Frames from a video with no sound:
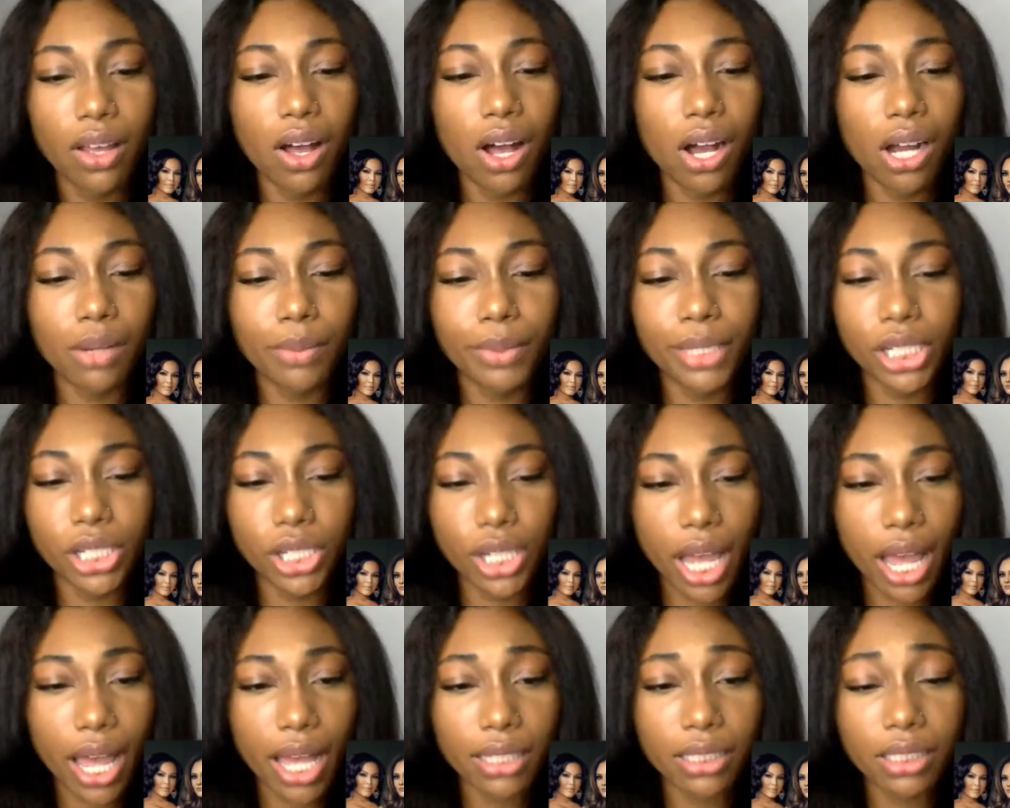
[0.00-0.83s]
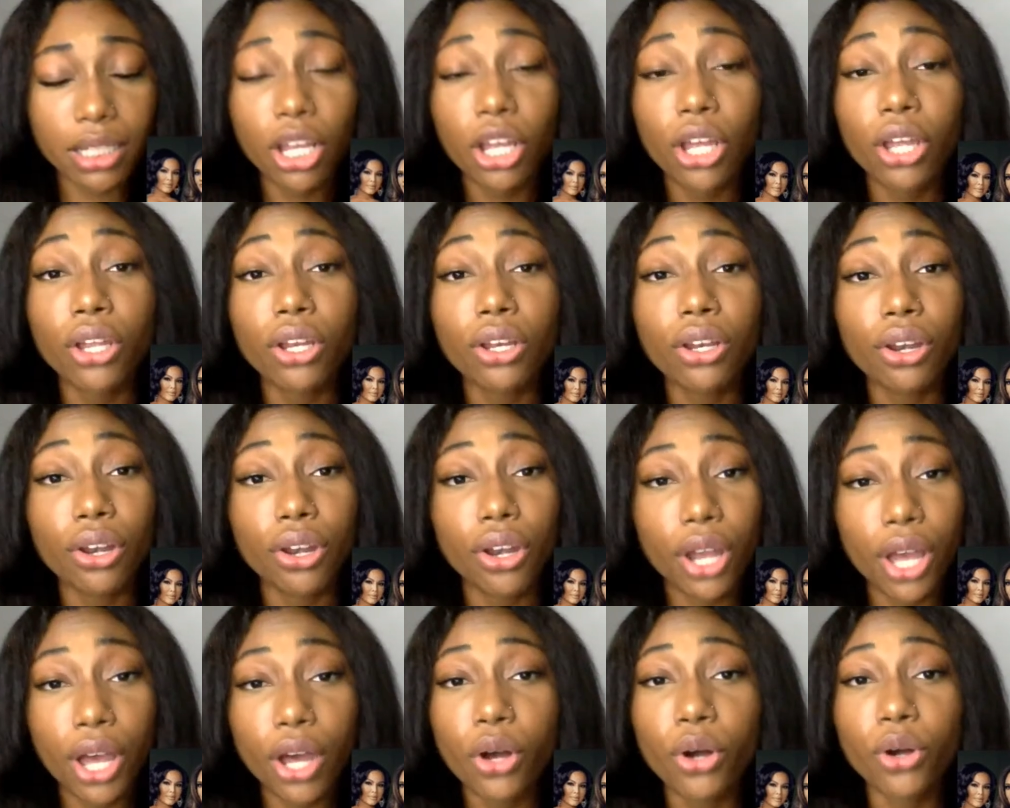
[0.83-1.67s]
Are we shocked?
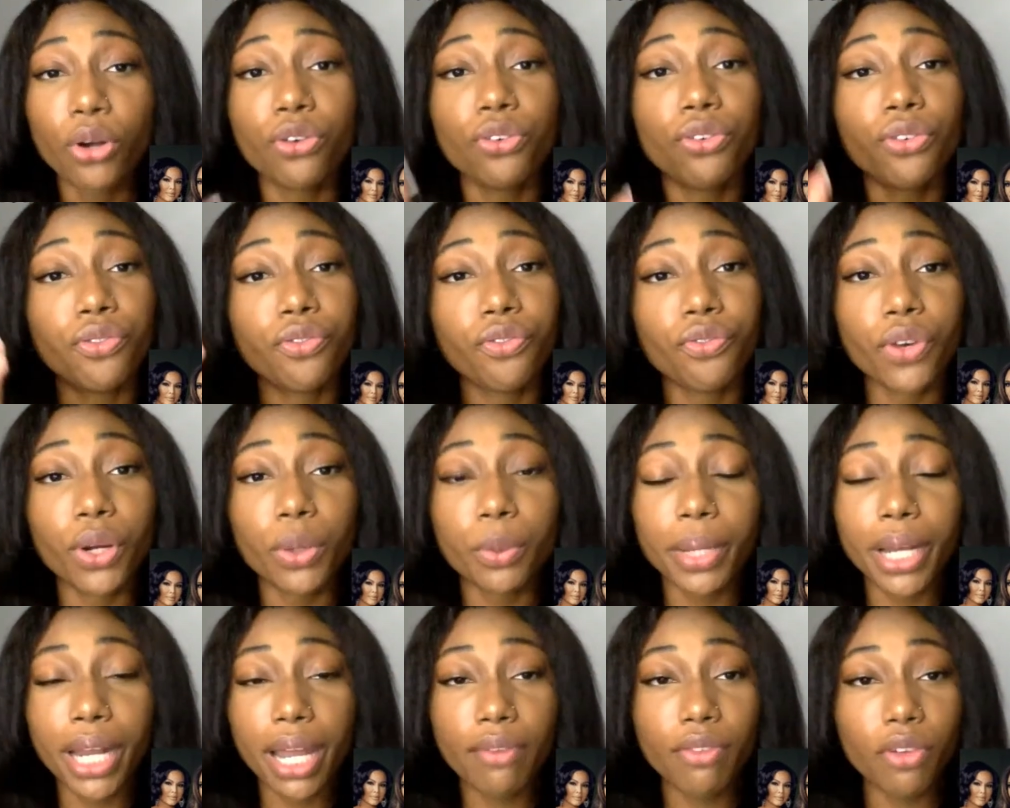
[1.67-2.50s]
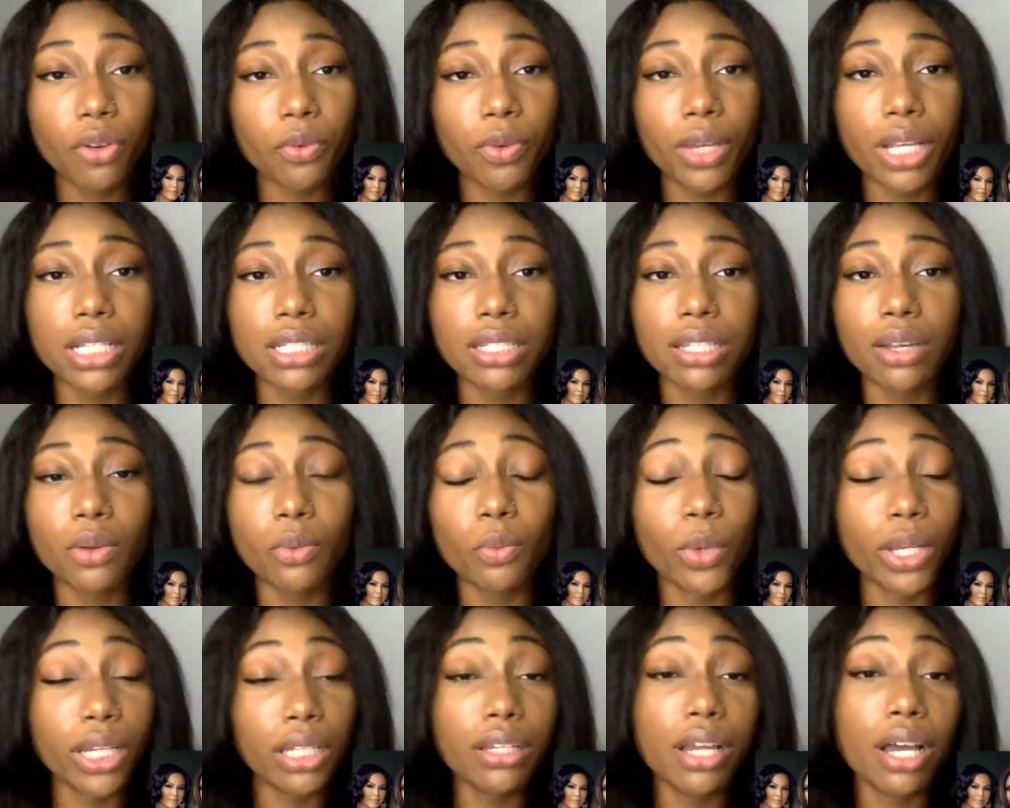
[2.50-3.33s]
No. For whatever
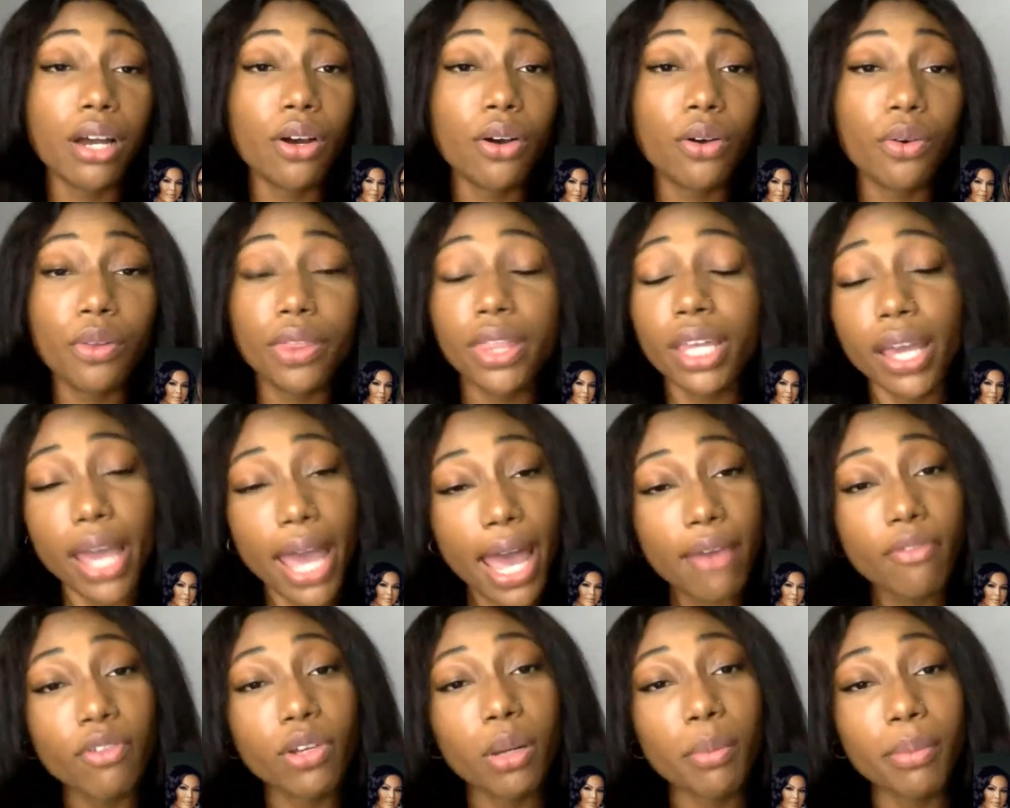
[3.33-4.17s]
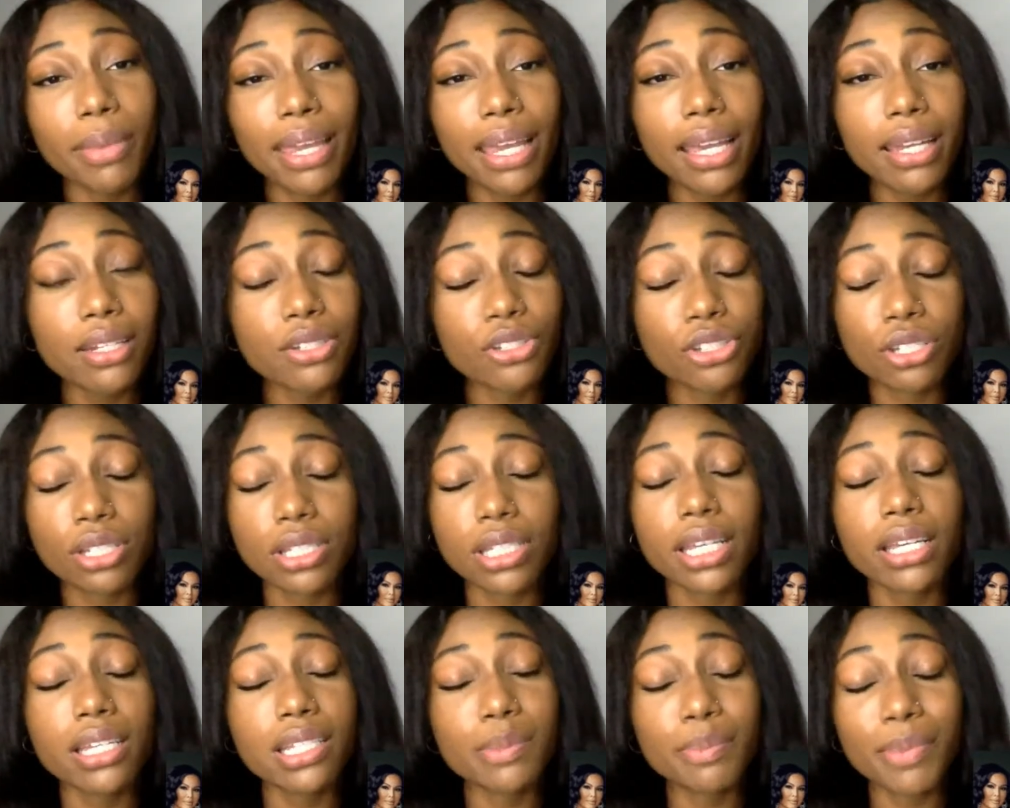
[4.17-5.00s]
reason, we know that having a man is
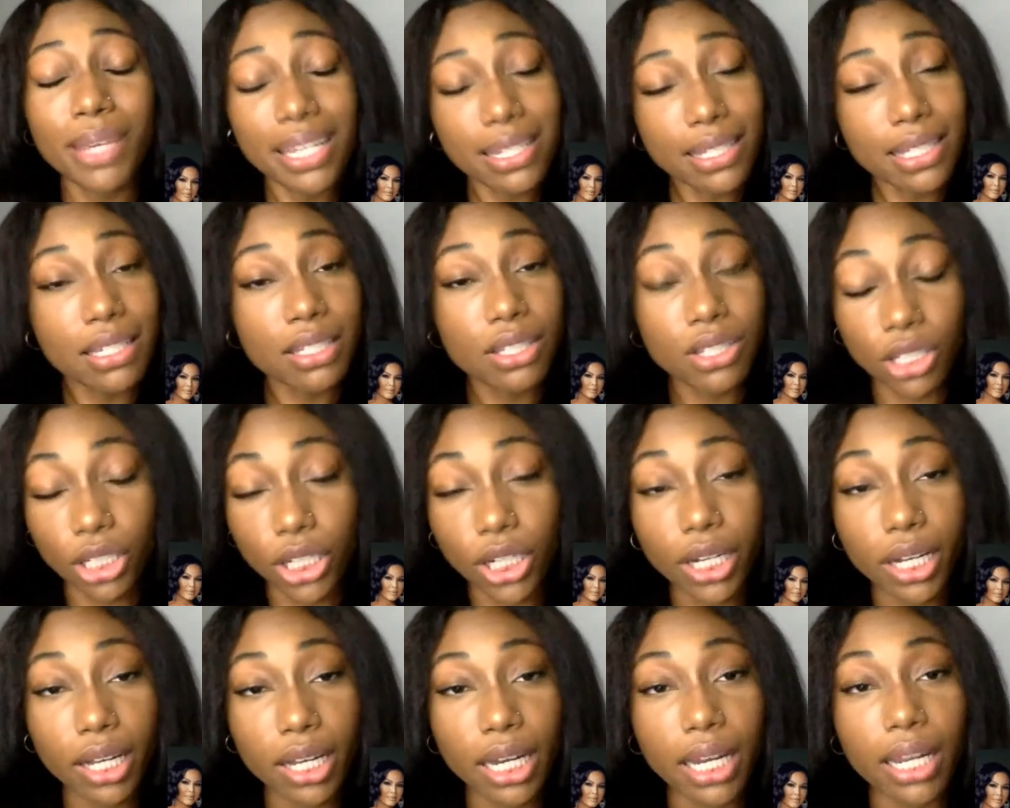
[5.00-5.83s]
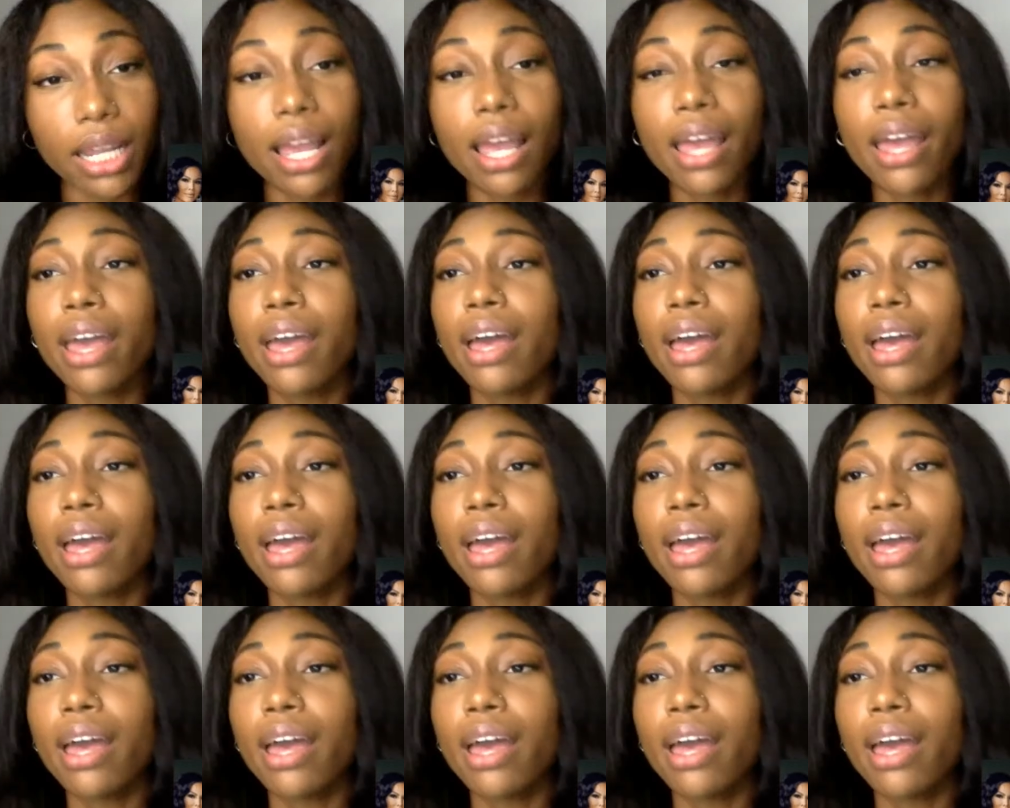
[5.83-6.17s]
Giselle's biggest insecurity.